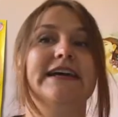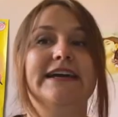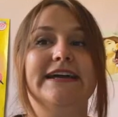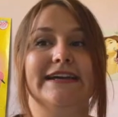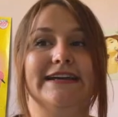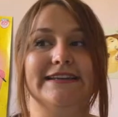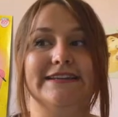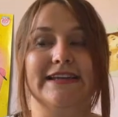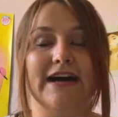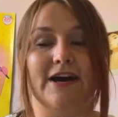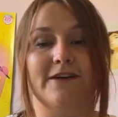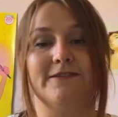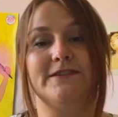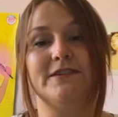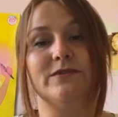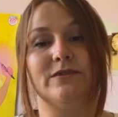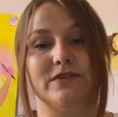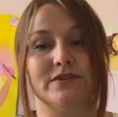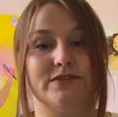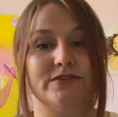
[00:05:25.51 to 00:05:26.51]
and
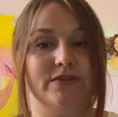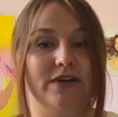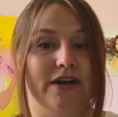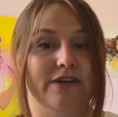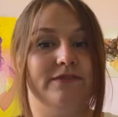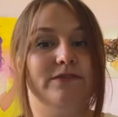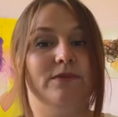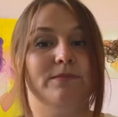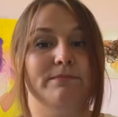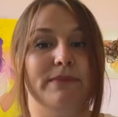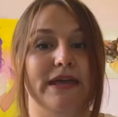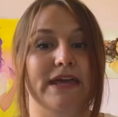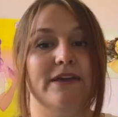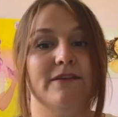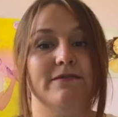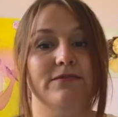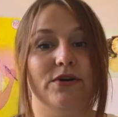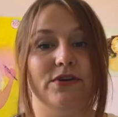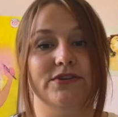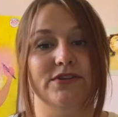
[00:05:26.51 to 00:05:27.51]
afterwards you have to pay
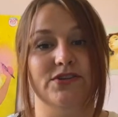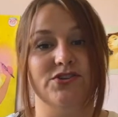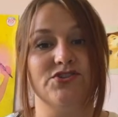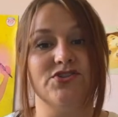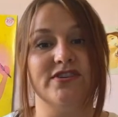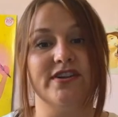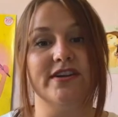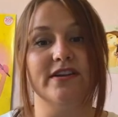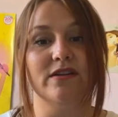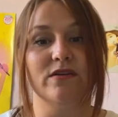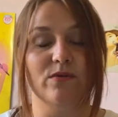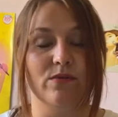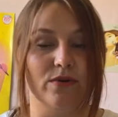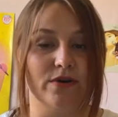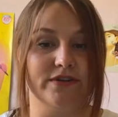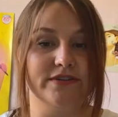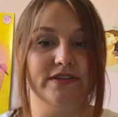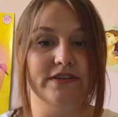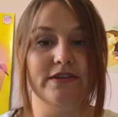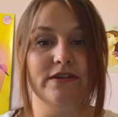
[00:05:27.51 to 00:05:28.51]
for additional
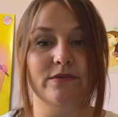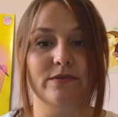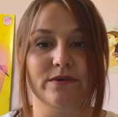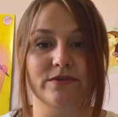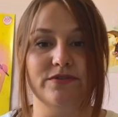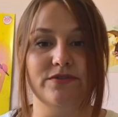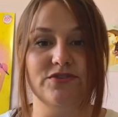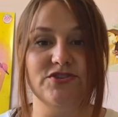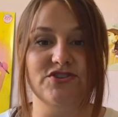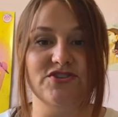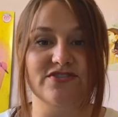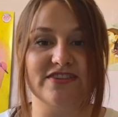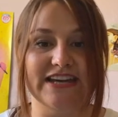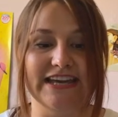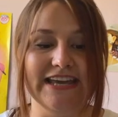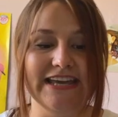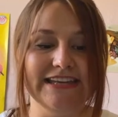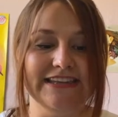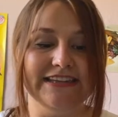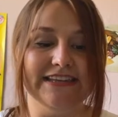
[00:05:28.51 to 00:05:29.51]
works that you want to
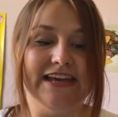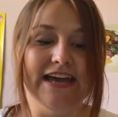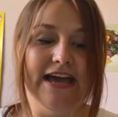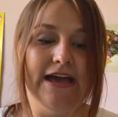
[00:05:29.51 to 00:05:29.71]
generate.